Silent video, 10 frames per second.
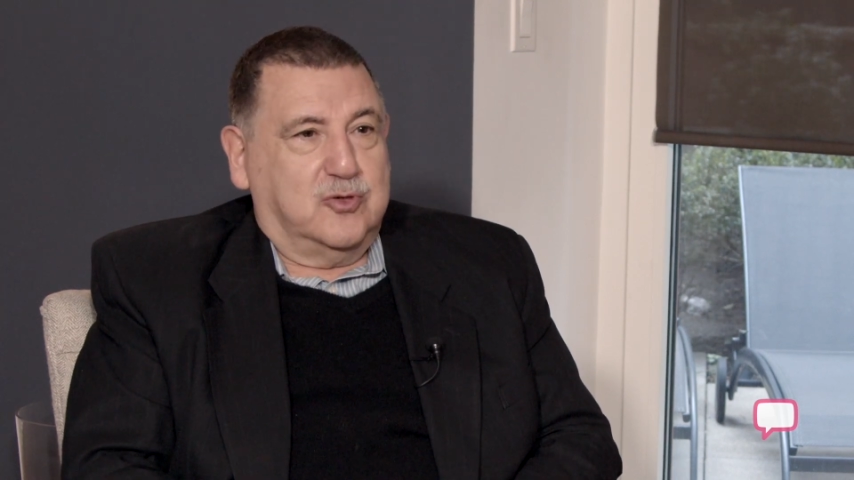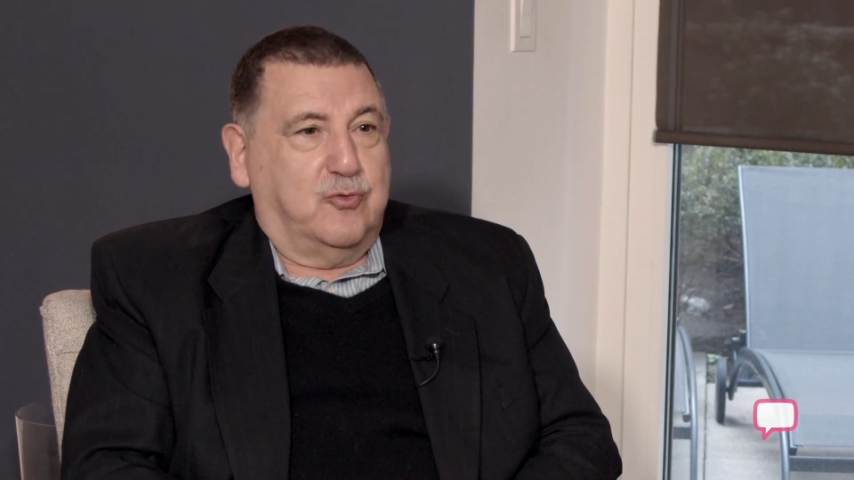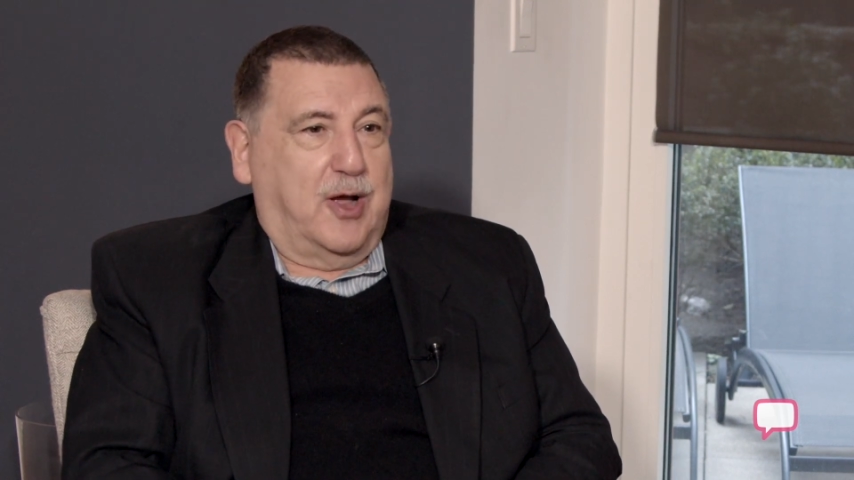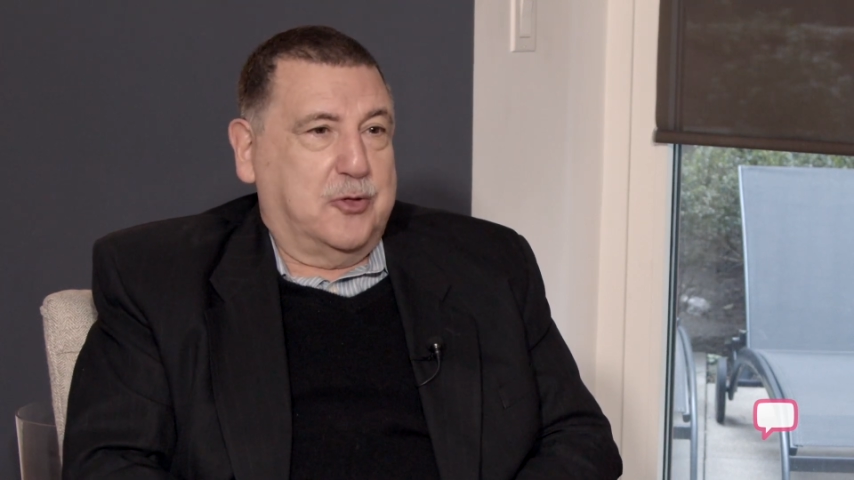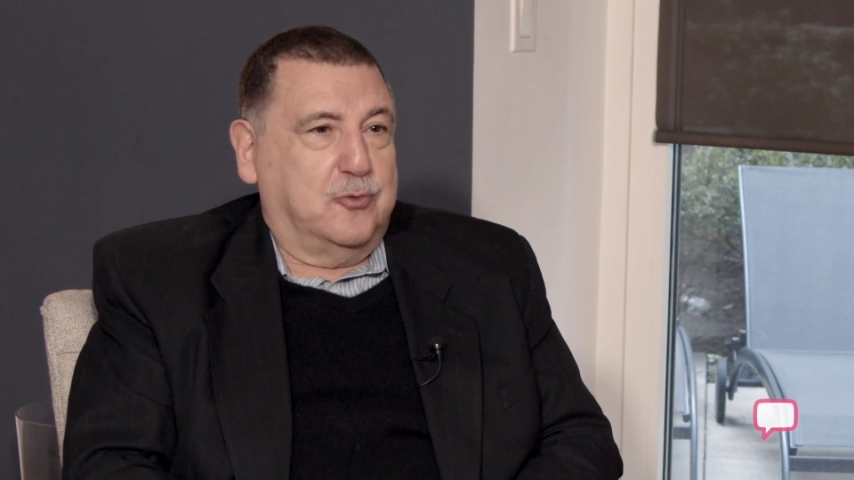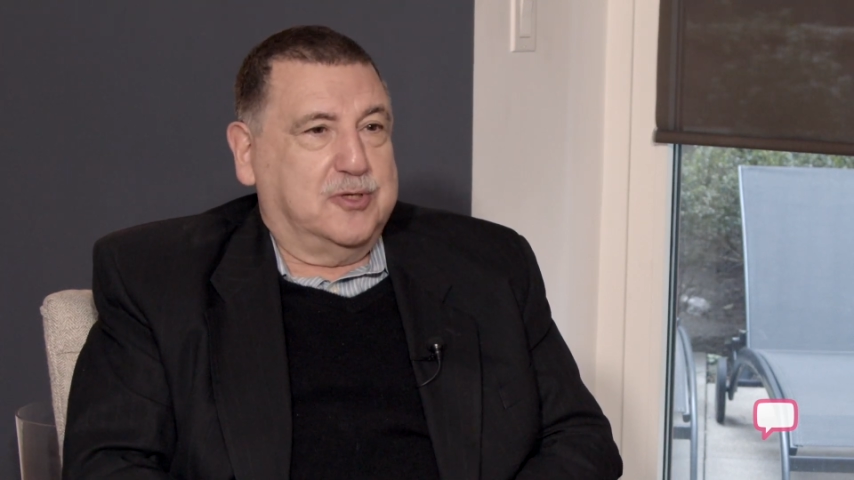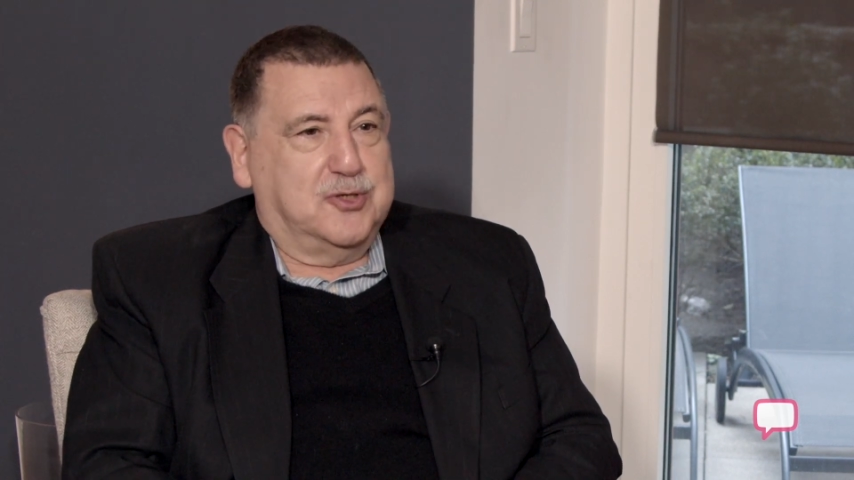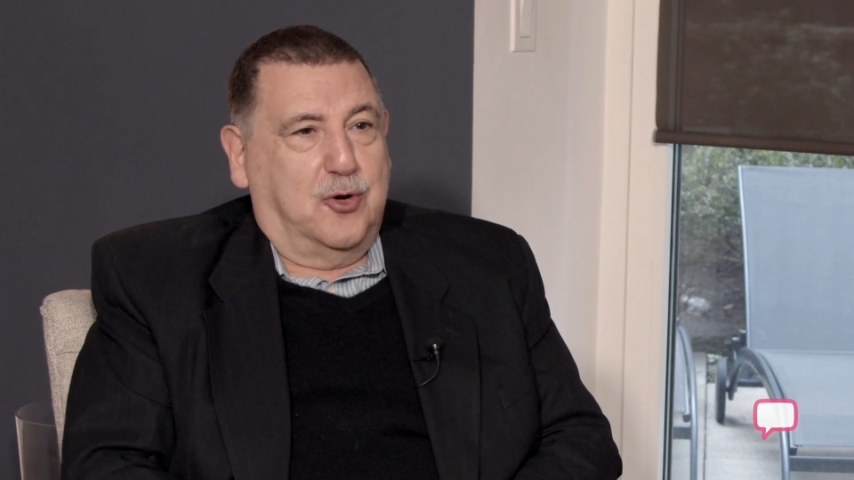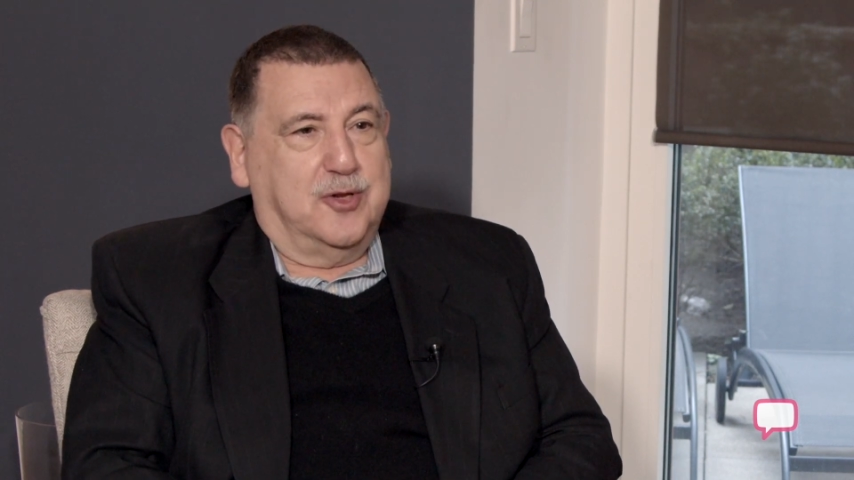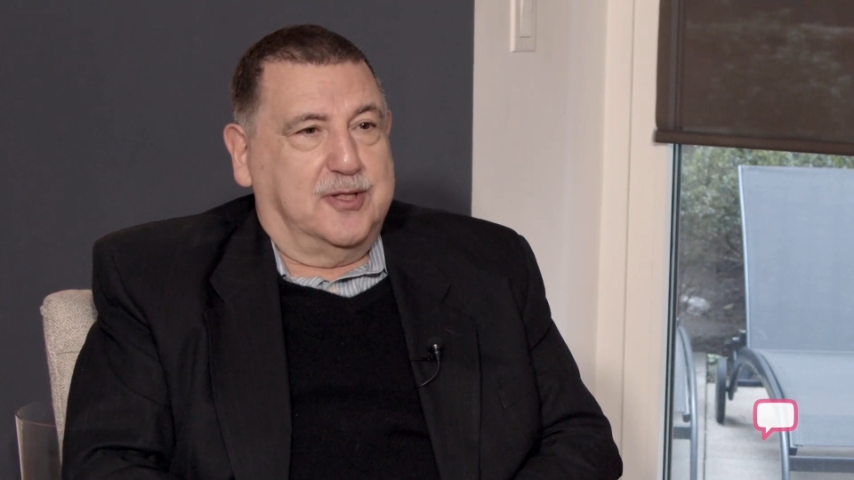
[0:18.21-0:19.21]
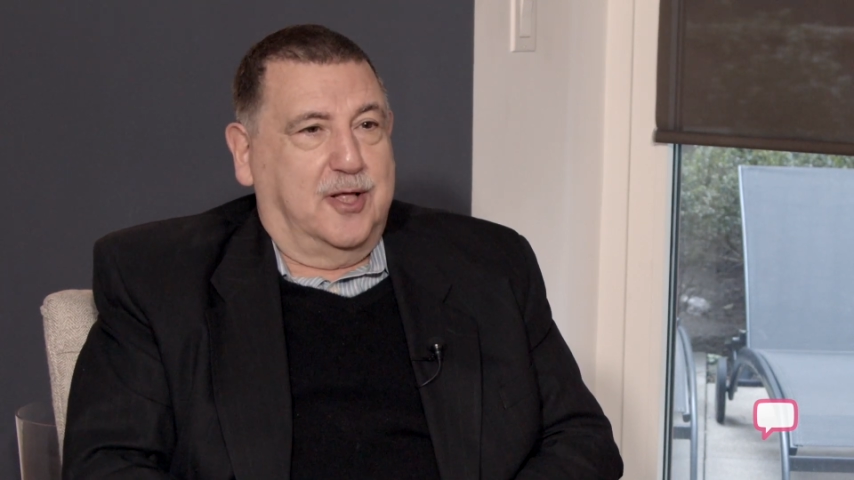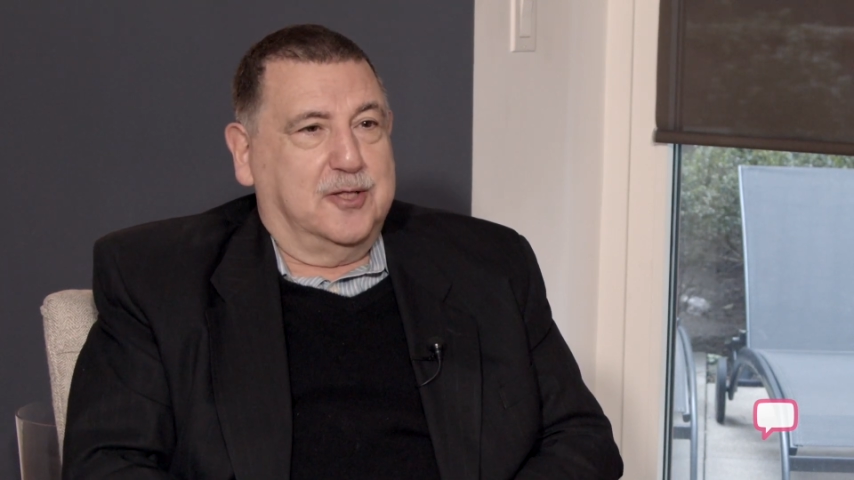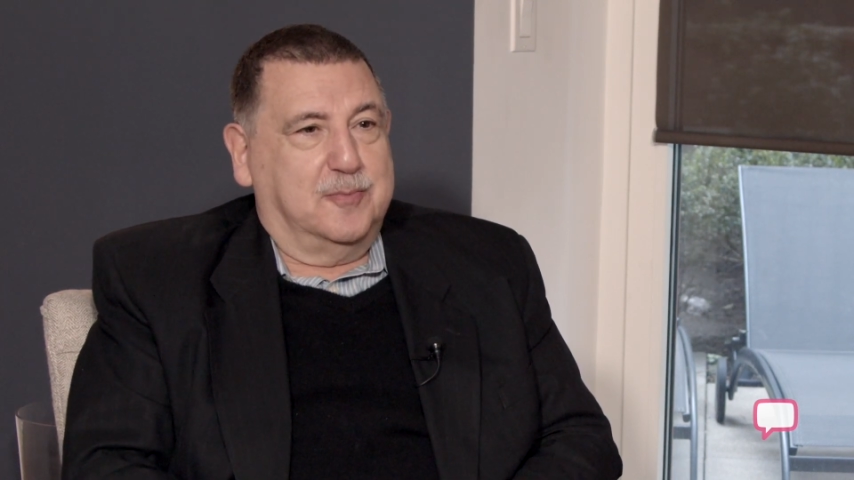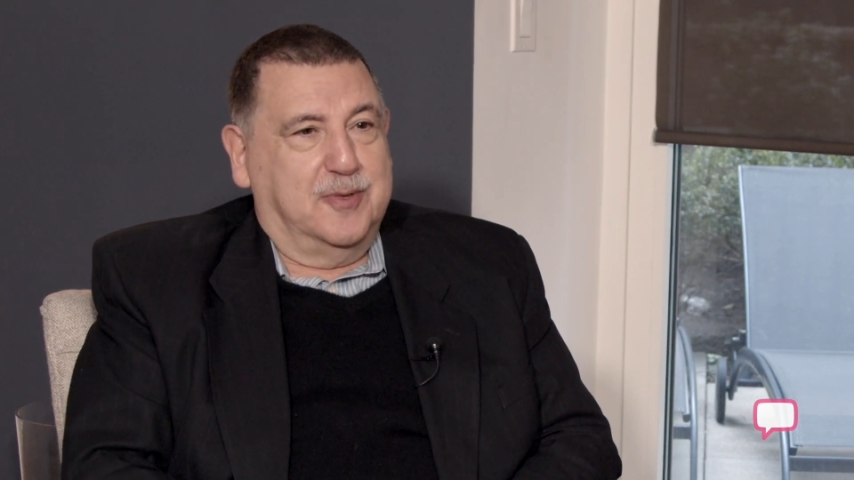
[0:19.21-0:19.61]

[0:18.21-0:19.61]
gradually started telling